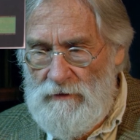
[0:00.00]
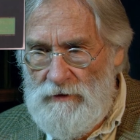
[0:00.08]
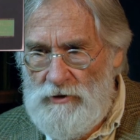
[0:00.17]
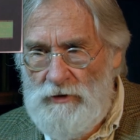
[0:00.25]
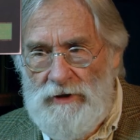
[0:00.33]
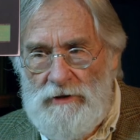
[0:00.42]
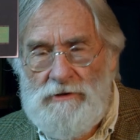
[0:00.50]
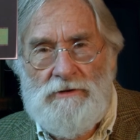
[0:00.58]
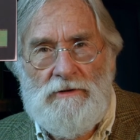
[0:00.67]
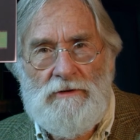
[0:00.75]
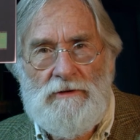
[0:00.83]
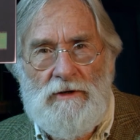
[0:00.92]
the treatise
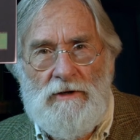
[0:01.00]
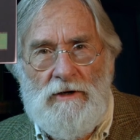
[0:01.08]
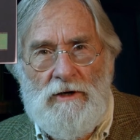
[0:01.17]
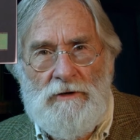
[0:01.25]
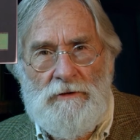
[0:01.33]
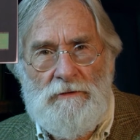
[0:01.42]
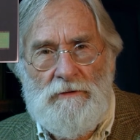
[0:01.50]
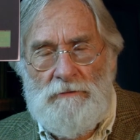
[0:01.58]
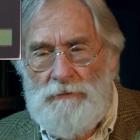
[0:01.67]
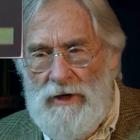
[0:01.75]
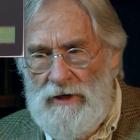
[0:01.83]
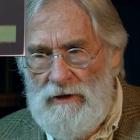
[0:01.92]
on
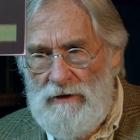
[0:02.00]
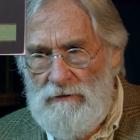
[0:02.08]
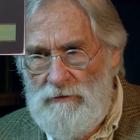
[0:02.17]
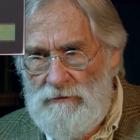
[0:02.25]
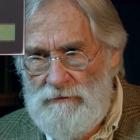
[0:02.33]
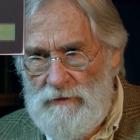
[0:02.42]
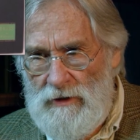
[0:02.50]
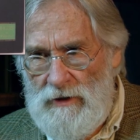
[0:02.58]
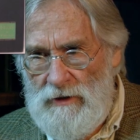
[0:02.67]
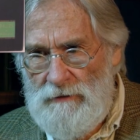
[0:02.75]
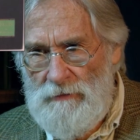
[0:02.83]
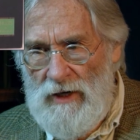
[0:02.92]
painting
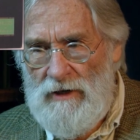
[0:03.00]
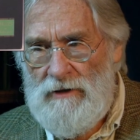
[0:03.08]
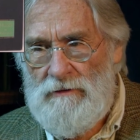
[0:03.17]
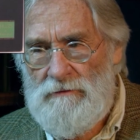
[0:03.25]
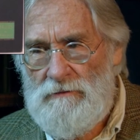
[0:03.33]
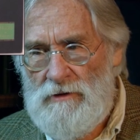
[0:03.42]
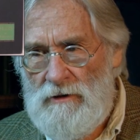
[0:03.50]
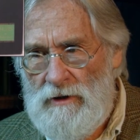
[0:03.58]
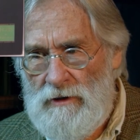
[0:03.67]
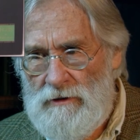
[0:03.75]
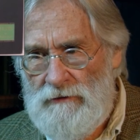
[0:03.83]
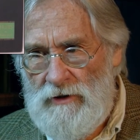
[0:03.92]
uh, by
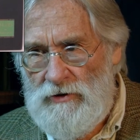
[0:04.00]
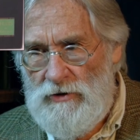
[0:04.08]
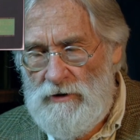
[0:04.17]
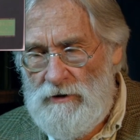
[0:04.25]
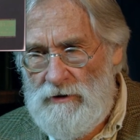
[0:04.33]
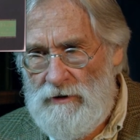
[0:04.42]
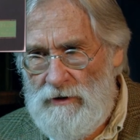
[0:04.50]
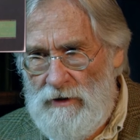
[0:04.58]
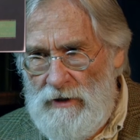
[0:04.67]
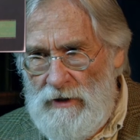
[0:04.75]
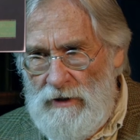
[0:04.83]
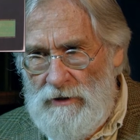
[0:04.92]
Da Vinci.
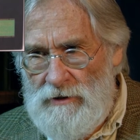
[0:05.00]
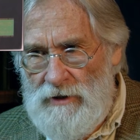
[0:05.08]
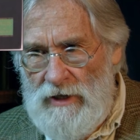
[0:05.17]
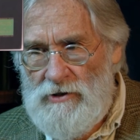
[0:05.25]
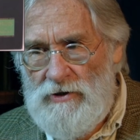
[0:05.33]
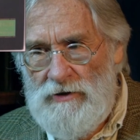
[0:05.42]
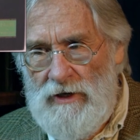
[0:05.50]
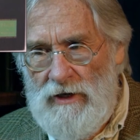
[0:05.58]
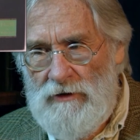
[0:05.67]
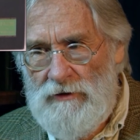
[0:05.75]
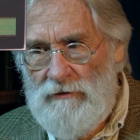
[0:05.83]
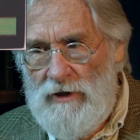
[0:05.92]
Next to
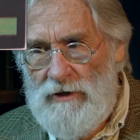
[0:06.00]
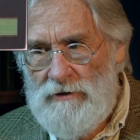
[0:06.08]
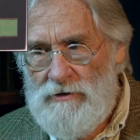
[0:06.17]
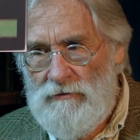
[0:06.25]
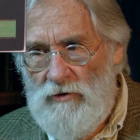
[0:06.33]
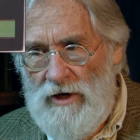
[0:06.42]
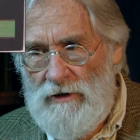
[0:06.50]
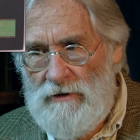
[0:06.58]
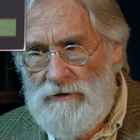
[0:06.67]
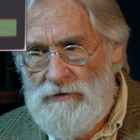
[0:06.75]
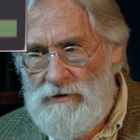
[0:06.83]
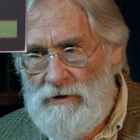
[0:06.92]
that on the right is the
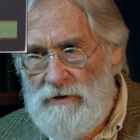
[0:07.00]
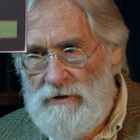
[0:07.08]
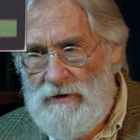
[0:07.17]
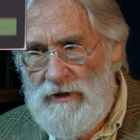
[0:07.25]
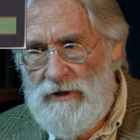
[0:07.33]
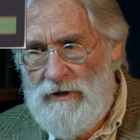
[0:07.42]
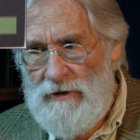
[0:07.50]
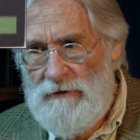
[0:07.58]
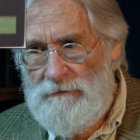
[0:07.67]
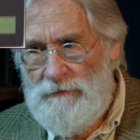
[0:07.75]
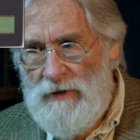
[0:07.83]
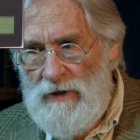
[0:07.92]
Reynolds.
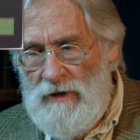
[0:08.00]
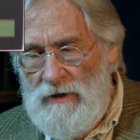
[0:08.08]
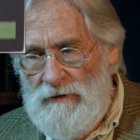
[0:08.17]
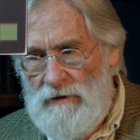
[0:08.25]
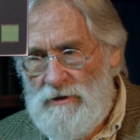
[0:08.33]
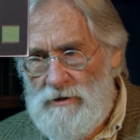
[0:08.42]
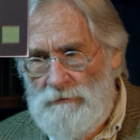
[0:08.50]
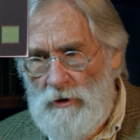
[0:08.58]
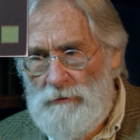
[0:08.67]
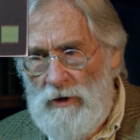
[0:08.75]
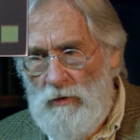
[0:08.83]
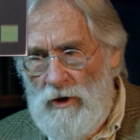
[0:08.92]
Um, then there's a
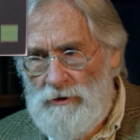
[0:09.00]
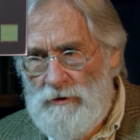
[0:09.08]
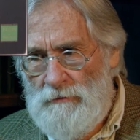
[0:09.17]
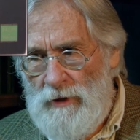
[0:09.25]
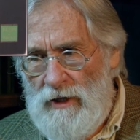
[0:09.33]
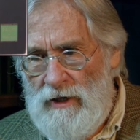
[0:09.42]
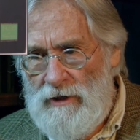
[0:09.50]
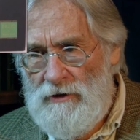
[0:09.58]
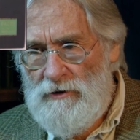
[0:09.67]
book by Walter Pach